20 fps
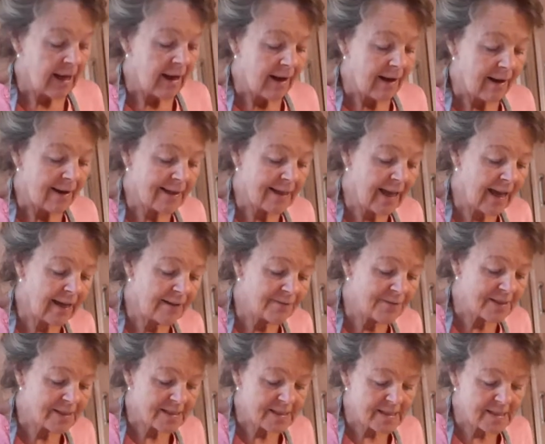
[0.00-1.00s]
I have
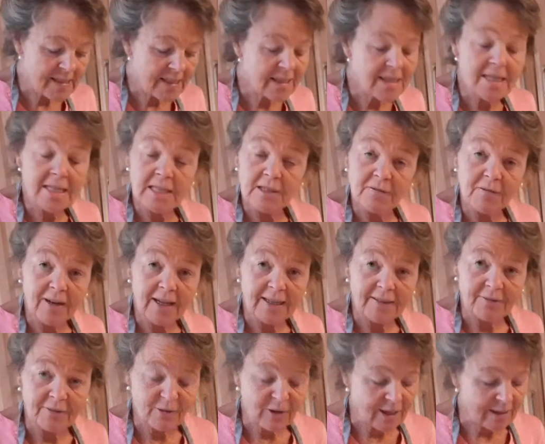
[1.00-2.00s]

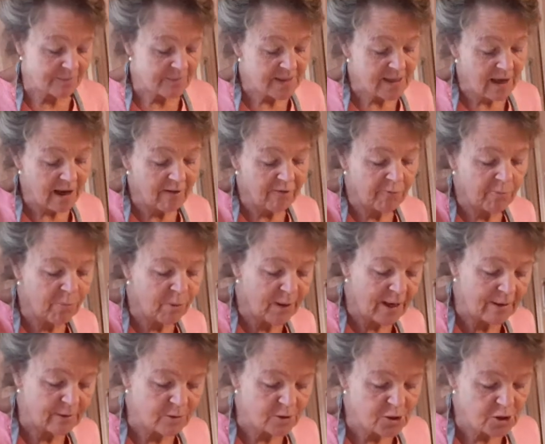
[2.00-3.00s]
65 grams of
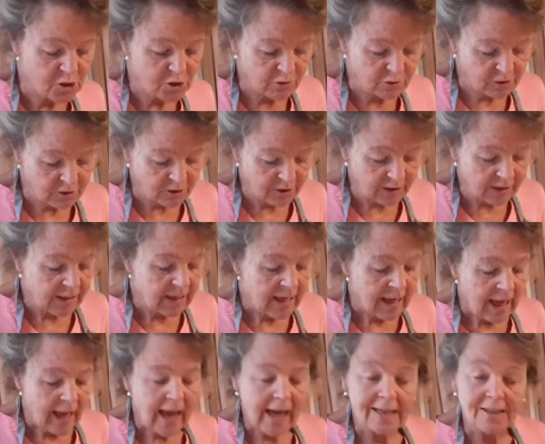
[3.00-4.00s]
brown sugar
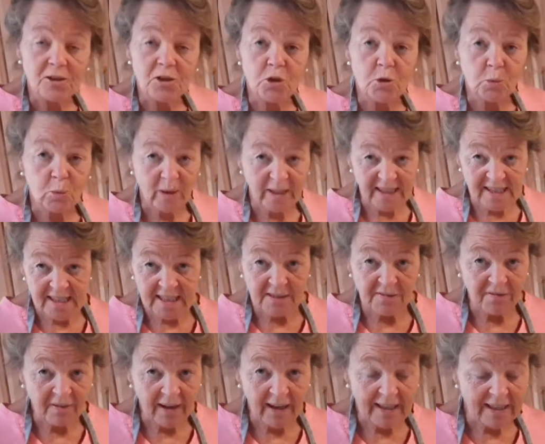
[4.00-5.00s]
and
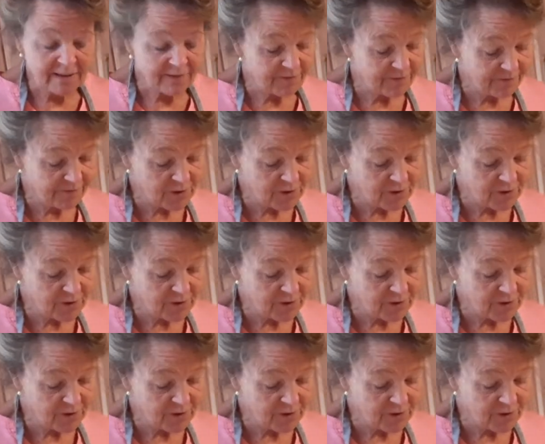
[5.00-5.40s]
225